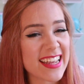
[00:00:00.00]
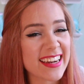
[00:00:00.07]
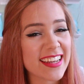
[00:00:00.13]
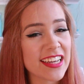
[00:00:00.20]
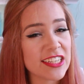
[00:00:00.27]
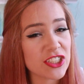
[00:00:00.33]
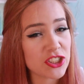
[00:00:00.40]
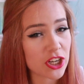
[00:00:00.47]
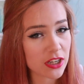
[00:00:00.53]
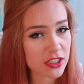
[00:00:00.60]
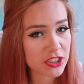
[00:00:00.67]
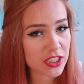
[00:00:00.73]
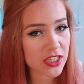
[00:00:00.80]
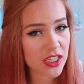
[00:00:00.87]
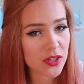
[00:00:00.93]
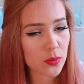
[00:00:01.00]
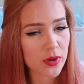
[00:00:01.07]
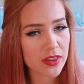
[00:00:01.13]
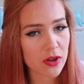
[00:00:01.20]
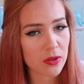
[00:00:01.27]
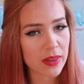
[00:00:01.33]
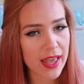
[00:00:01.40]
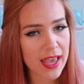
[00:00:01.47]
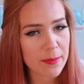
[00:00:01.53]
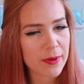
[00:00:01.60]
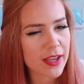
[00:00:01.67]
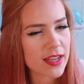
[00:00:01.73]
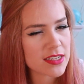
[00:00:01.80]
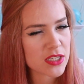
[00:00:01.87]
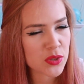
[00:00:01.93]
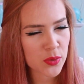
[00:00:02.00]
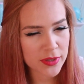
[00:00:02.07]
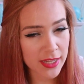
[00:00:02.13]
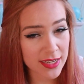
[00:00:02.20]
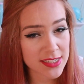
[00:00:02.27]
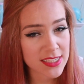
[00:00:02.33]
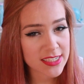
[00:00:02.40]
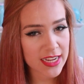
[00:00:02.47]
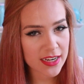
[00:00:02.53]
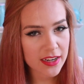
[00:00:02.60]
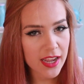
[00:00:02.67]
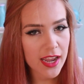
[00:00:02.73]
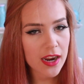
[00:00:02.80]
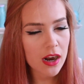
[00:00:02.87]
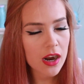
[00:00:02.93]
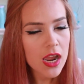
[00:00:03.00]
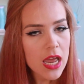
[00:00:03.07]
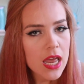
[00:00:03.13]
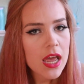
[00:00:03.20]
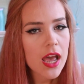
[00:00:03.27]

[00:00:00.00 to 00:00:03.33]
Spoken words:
in conjunction with Olay because you want that skincare